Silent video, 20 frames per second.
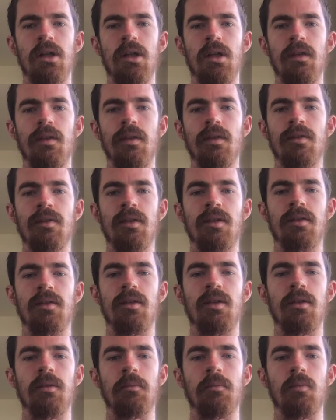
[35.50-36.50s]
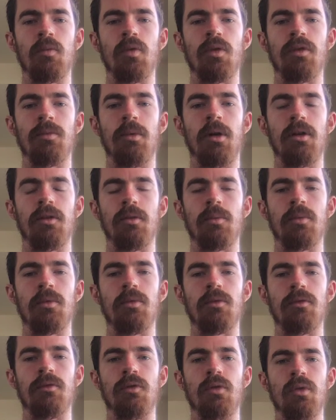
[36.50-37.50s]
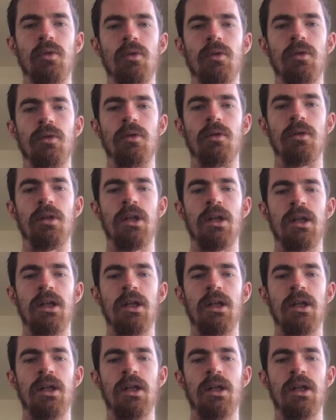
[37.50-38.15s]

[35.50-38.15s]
the system responsible for